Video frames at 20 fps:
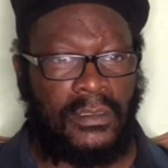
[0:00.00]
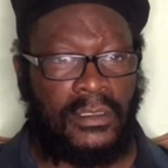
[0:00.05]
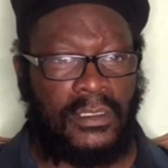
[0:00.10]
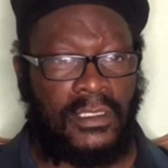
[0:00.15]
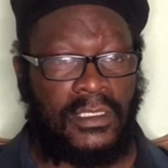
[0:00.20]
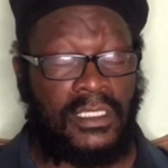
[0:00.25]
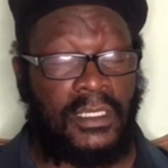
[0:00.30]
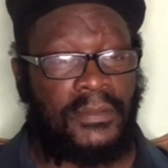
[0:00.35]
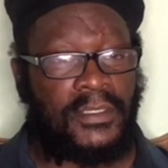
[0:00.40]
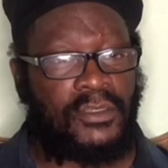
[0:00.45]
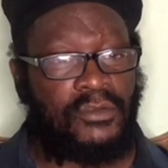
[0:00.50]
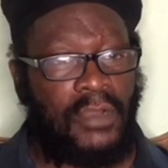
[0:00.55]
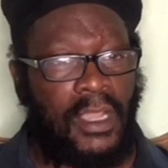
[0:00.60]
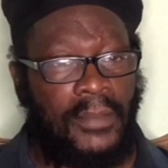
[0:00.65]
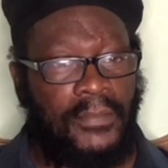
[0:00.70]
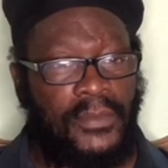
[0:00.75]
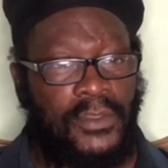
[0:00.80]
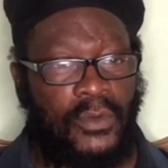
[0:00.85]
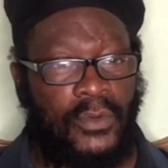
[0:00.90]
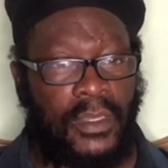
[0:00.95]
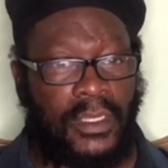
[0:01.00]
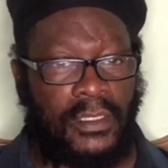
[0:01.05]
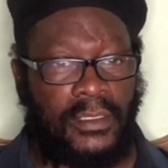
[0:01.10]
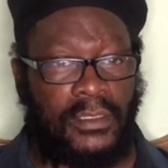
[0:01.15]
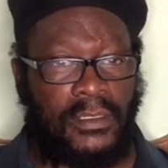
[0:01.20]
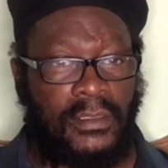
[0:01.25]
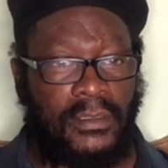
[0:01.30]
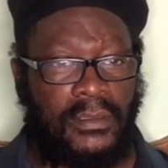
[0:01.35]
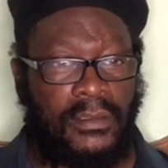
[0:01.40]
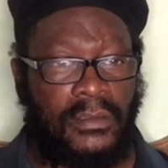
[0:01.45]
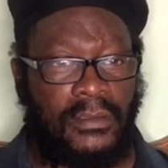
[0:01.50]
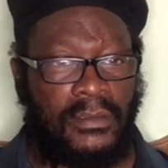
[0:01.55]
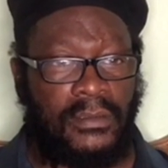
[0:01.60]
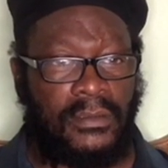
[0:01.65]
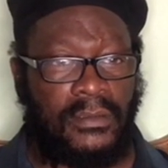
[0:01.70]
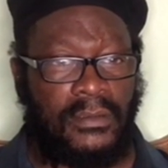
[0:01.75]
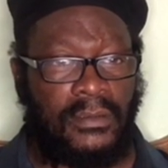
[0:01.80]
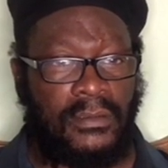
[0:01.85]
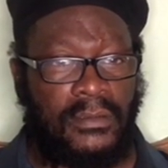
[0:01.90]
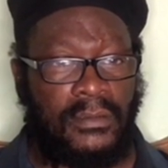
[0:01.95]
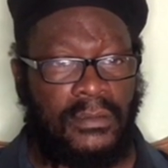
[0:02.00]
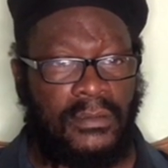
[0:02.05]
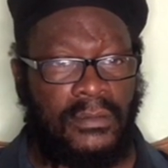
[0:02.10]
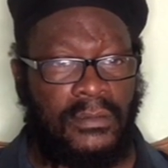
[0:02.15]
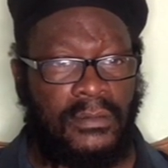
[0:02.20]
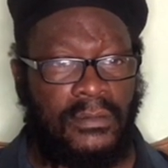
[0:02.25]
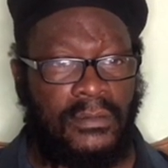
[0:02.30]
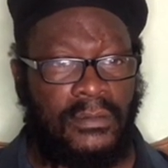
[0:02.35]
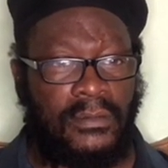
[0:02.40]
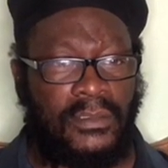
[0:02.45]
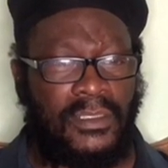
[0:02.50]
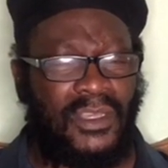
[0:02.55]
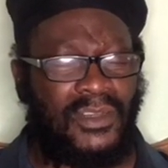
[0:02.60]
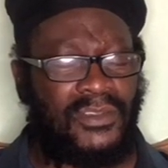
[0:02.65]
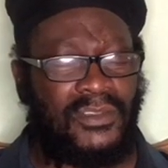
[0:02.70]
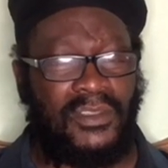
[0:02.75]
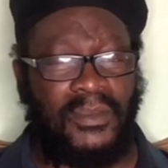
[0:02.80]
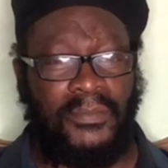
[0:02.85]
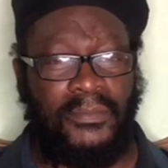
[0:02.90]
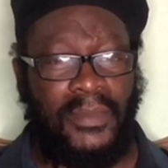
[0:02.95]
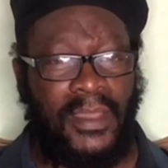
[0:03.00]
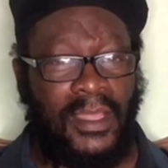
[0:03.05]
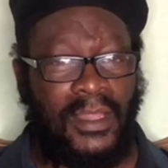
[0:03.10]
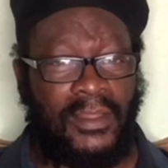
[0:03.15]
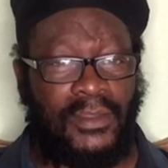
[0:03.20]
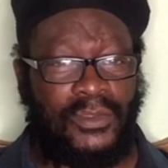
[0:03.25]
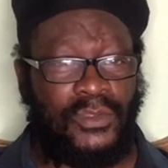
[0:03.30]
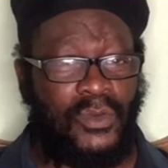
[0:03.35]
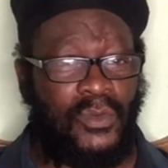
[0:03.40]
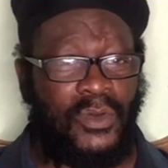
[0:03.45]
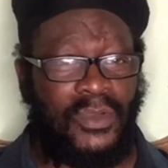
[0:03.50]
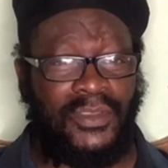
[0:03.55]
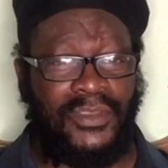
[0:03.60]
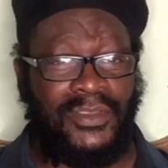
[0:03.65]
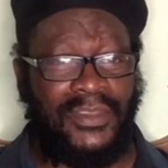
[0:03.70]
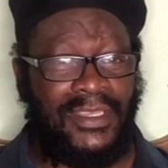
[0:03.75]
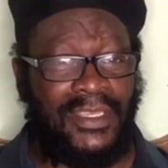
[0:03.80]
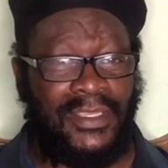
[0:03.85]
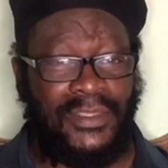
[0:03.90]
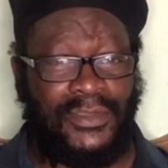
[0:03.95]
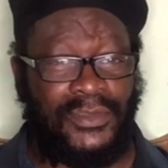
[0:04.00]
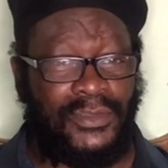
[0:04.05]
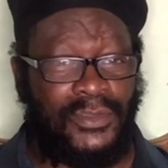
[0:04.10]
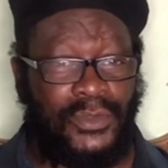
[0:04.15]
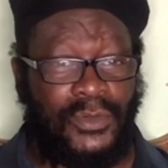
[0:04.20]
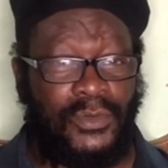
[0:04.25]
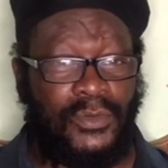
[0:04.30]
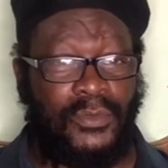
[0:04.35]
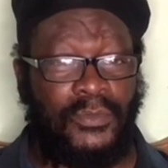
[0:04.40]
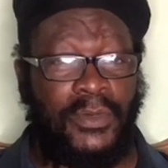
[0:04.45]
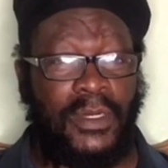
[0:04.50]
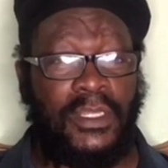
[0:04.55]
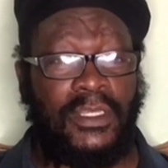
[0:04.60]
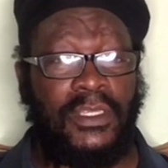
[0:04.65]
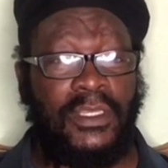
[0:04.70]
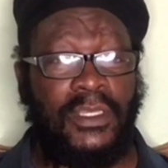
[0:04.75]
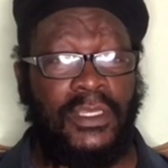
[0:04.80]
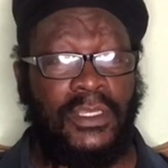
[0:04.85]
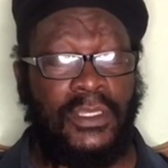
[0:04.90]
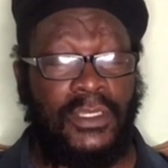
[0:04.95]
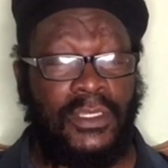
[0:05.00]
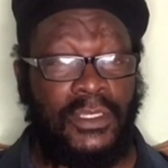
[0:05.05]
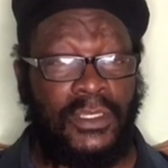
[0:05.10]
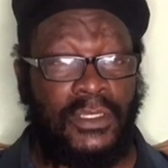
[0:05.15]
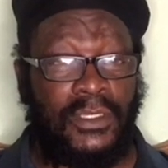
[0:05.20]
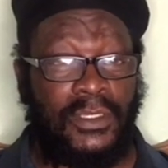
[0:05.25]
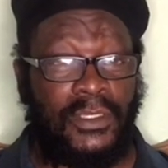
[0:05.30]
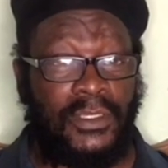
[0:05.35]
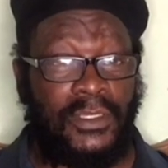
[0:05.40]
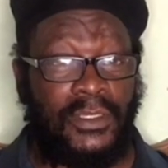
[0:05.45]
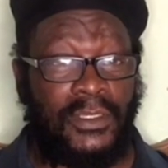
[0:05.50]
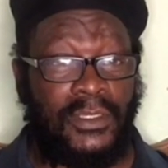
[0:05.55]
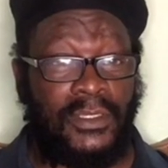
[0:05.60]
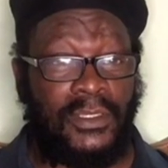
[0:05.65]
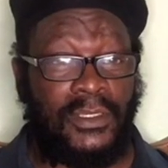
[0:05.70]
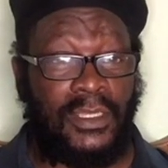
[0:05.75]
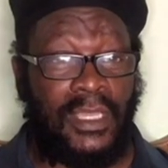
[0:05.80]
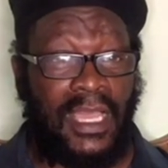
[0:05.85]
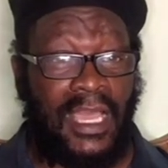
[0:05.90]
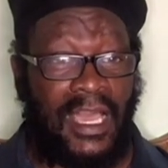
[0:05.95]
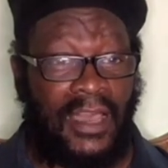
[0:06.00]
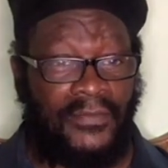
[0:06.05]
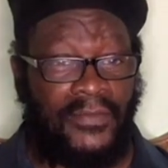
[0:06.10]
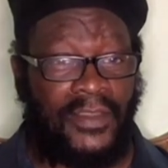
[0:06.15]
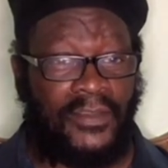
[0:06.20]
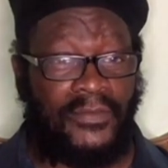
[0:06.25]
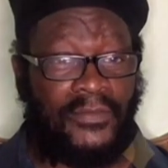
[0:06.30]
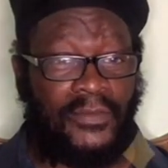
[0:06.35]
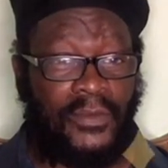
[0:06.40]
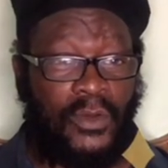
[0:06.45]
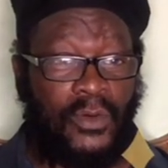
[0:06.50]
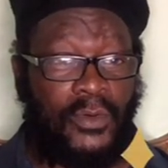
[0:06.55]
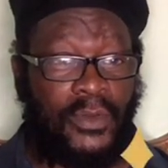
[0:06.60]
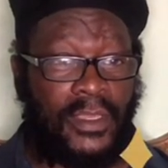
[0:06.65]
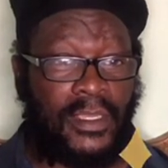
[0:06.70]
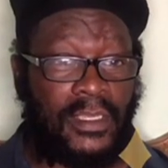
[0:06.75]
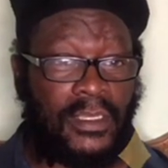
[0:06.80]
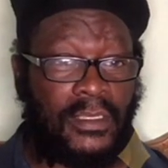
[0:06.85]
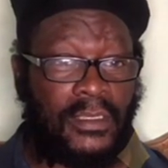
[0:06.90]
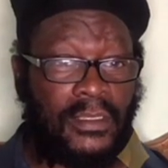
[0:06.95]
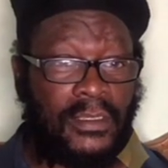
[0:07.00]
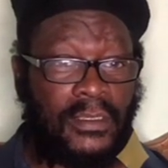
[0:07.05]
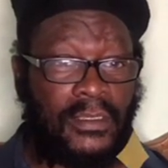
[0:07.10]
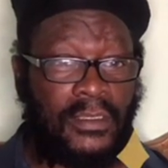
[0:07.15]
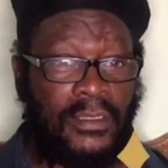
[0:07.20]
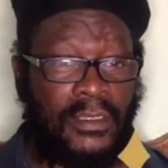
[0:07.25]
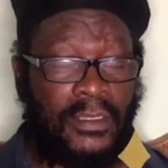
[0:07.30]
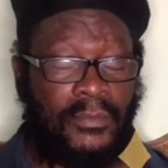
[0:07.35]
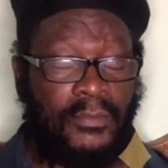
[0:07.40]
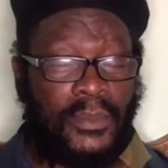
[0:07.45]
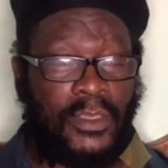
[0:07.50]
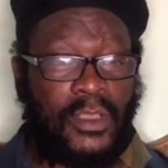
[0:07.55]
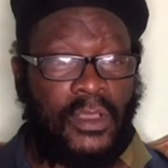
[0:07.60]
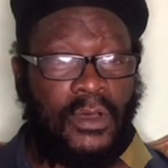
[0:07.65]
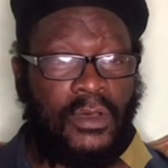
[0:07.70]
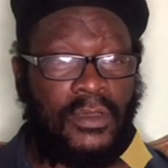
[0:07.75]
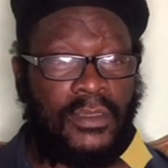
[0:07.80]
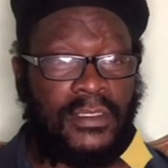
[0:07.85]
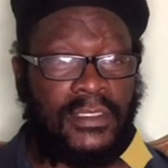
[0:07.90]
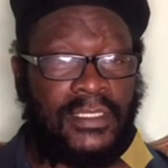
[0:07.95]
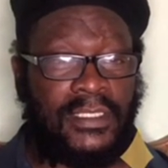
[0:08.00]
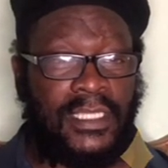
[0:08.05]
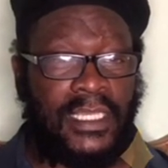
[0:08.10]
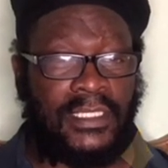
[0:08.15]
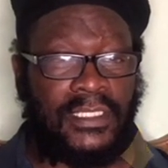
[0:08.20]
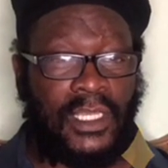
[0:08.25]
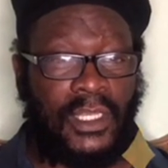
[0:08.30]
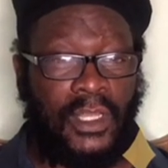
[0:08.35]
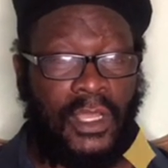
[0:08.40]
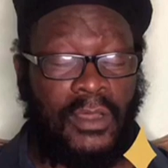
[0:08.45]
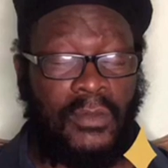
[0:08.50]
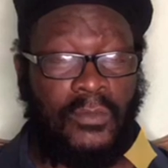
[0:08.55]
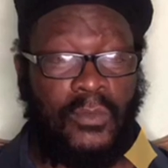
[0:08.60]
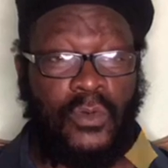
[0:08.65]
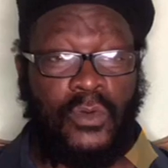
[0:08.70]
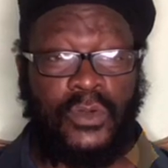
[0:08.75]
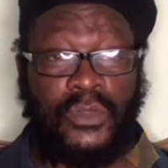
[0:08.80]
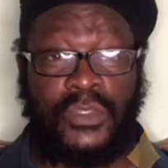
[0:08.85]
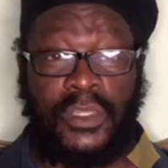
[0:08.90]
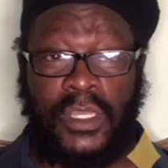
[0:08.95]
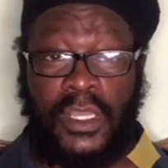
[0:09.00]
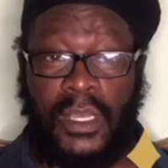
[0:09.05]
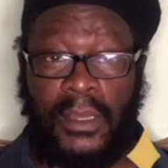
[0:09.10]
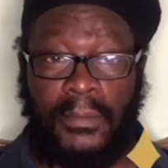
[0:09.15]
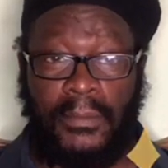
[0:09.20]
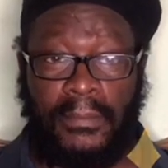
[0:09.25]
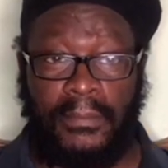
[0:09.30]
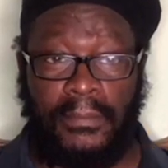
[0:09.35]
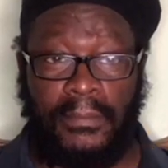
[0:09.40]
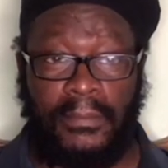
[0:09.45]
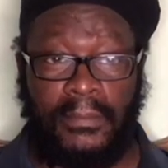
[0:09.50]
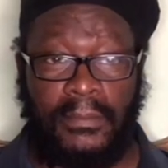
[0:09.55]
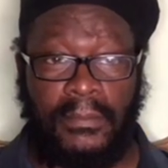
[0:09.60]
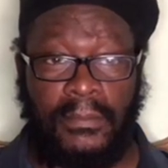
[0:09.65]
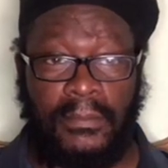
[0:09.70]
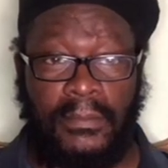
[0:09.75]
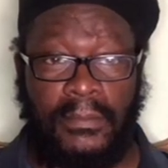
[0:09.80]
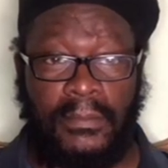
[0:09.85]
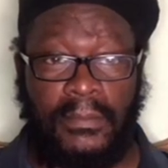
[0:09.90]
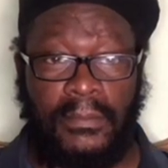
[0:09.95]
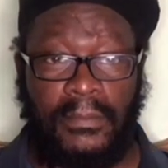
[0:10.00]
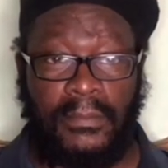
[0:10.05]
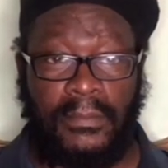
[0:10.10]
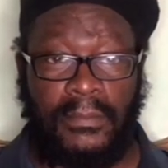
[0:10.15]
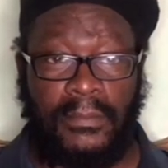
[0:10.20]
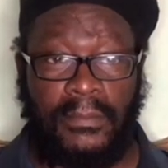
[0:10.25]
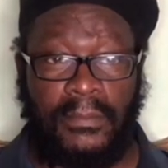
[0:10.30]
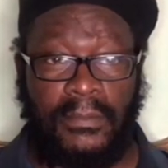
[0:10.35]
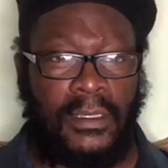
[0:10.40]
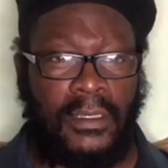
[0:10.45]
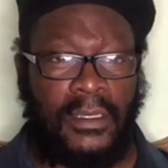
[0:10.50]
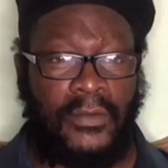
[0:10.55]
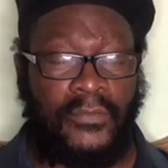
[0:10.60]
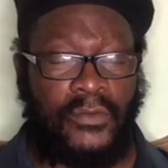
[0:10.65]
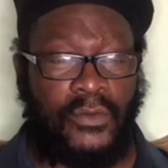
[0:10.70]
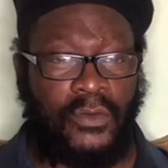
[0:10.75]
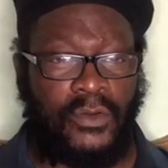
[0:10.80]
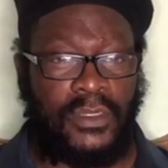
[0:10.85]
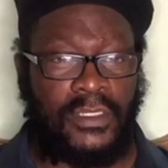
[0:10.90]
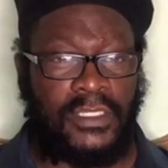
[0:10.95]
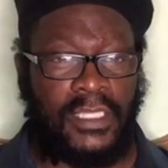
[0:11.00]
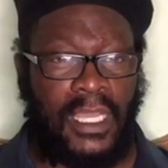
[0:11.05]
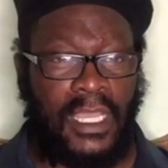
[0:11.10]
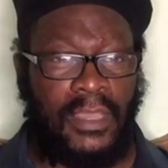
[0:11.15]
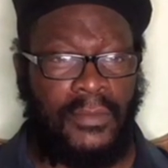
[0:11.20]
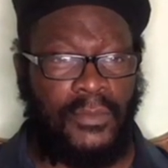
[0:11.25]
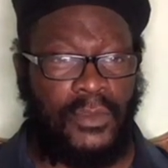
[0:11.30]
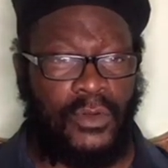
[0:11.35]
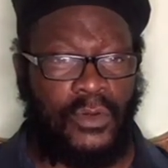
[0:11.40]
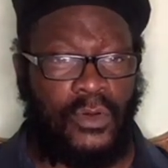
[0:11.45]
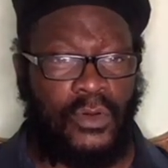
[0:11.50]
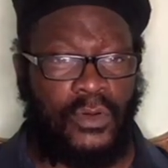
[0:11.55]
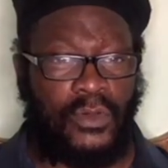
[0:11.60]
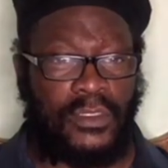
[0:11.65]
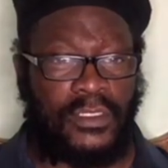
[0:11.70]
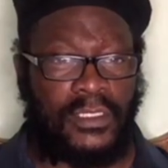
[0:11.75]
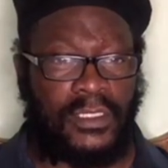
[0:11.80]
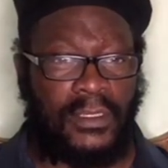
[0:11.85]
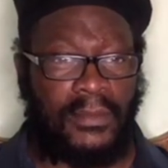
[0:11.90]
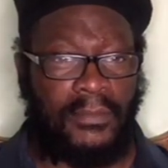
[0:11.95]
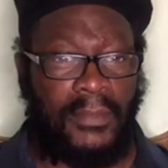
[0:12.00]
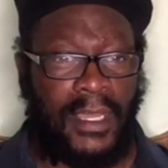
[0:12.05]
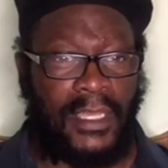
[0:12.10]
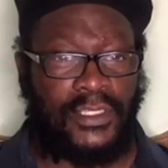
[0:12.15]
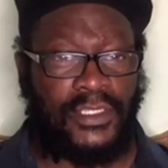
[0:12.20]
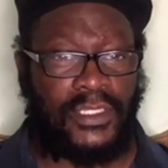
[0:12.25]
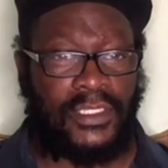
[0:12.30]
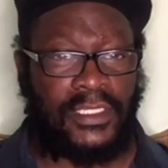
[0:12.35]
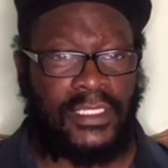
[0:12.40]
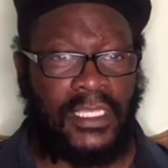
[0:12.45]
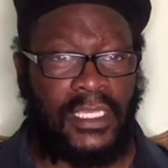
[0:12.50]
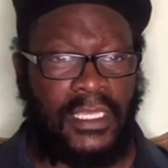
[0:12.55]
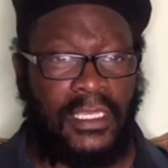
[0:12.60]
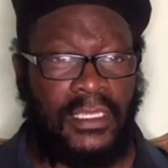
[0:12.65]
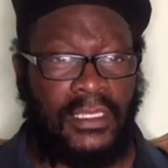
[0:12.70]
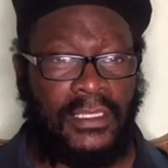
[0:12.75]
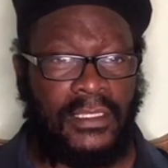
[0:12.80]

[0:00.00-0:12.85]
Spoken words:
Subscribe to it. Touch the bell. Do what you need to do, but have it flowing, because there's a lot more to come. Of course, I am your host, Majesty.